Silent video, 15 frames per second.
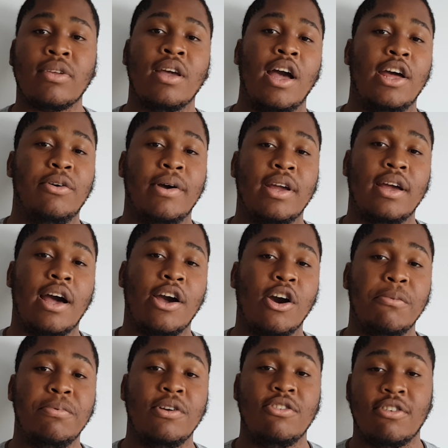Anyway, I
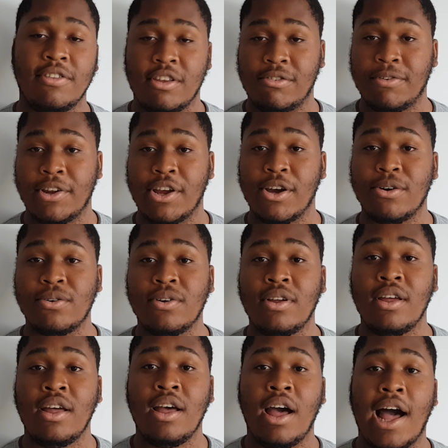hope you enjoyed this video.
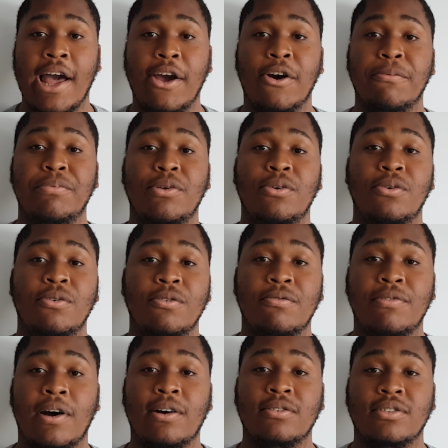I hope you
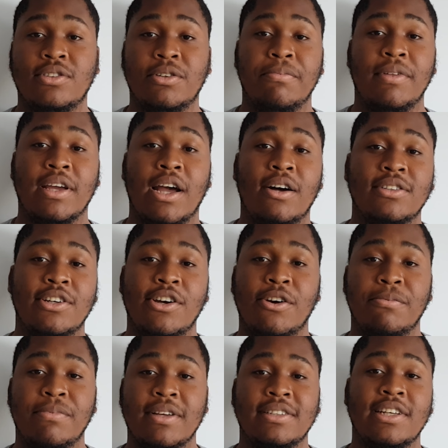found something out. I
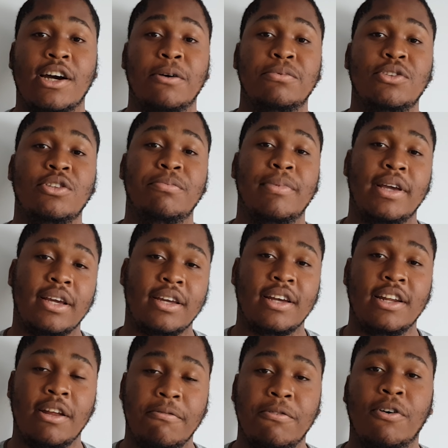hope this helped you make an
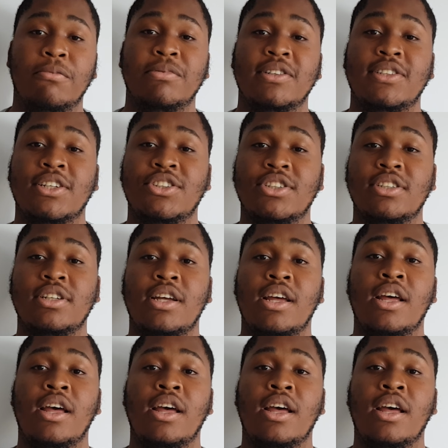informed decision.